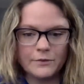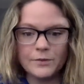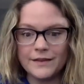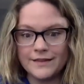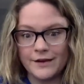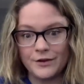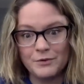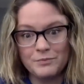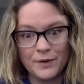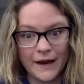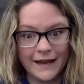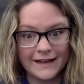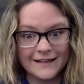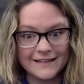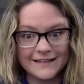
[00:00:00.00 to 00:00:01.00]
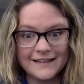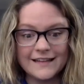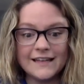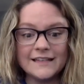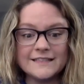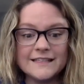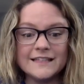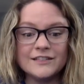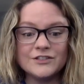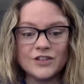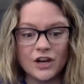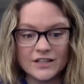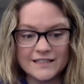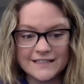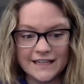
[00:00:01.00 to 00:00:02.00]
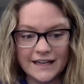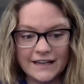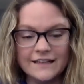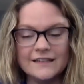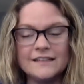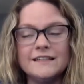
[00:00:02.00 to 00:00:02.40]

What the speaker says: without a break is exhausting.